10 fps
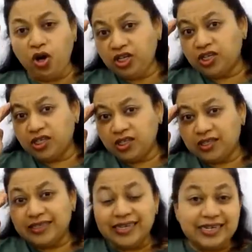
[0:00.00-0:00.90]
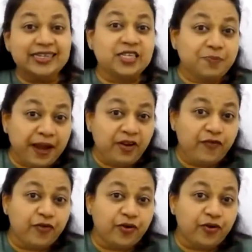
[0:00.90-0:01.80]
got hurt. It's
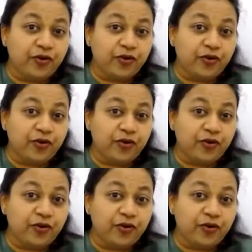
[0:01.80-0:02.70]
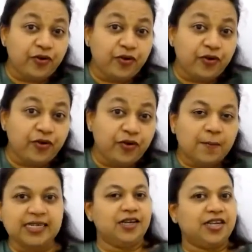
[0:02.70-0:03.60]
painful, but still
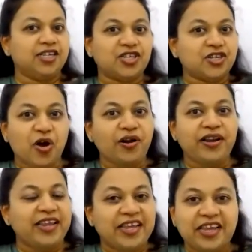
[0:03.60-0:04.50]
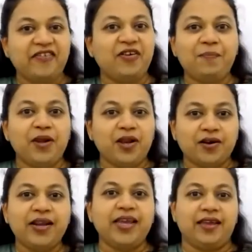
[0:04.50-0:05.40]
does not give up
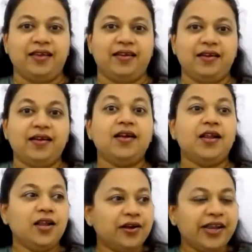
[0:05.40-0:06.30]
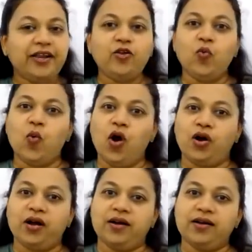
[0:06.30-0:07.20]
learning to
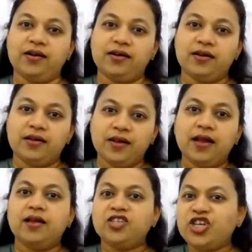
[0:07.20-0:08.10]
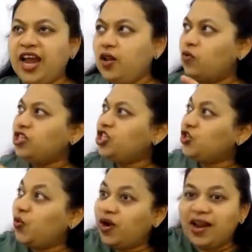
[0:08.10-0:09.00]
walk. Child wants
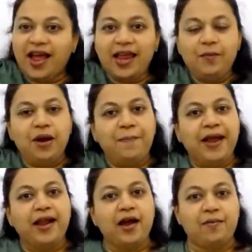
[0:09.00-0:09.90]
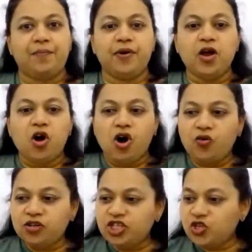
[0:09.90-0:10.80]
to climb up and up,
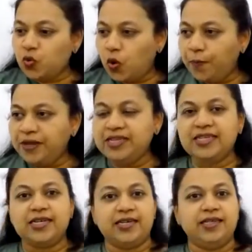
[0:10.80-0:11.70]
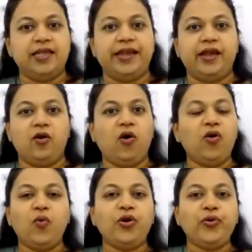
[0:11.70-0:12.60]
or wants to open certain thing,
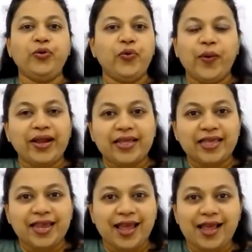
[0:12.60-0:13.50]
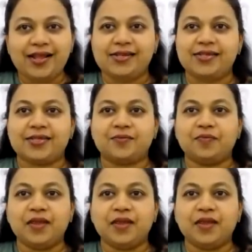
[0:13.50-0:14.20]
or want to do anything else,